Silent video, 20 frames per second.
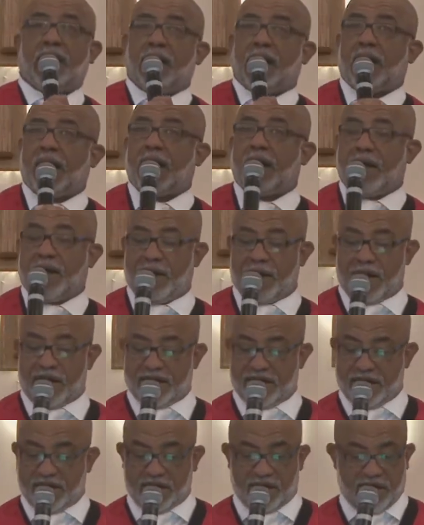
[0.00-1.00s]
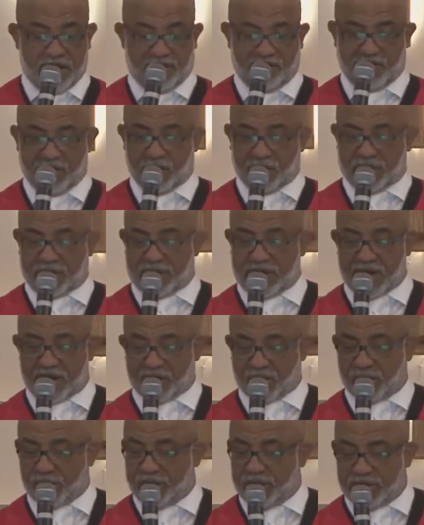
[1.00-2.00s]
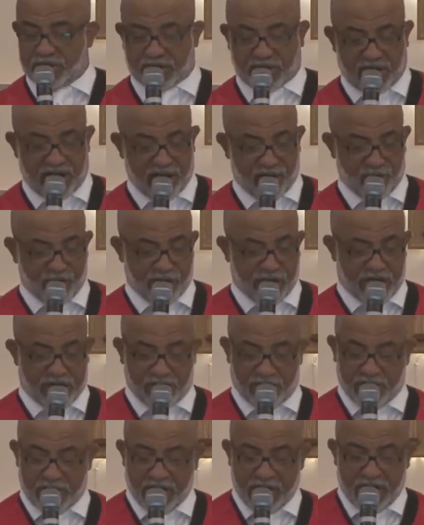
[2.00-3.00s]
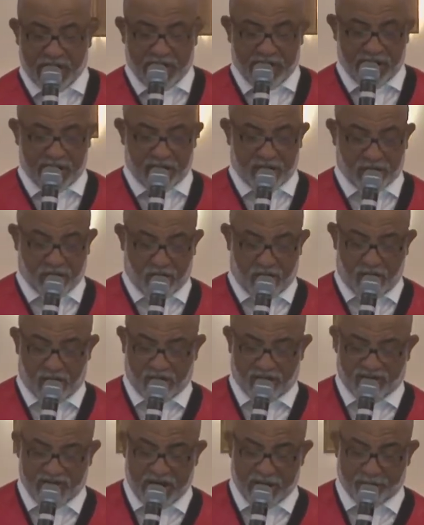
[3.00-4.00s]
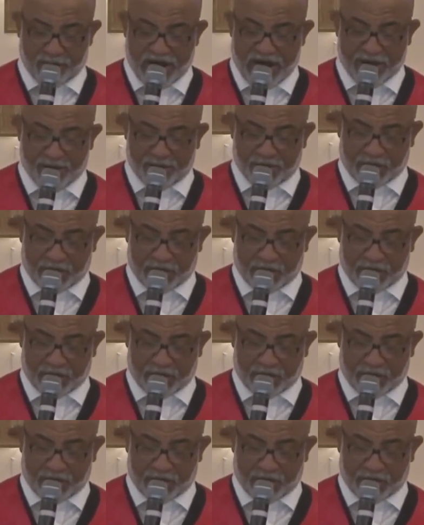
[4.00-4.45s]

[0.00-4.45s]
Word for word: I, I need to give you a textual disclaimer and and to all of our Bible